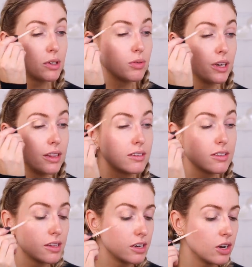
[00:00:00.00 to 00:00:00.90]
between this
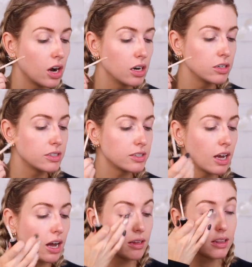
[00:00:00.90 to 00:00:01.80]
is the NARS
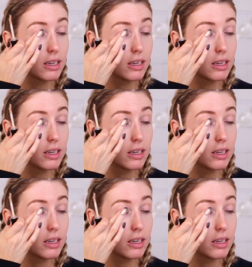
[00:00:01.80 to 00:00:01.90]
uh,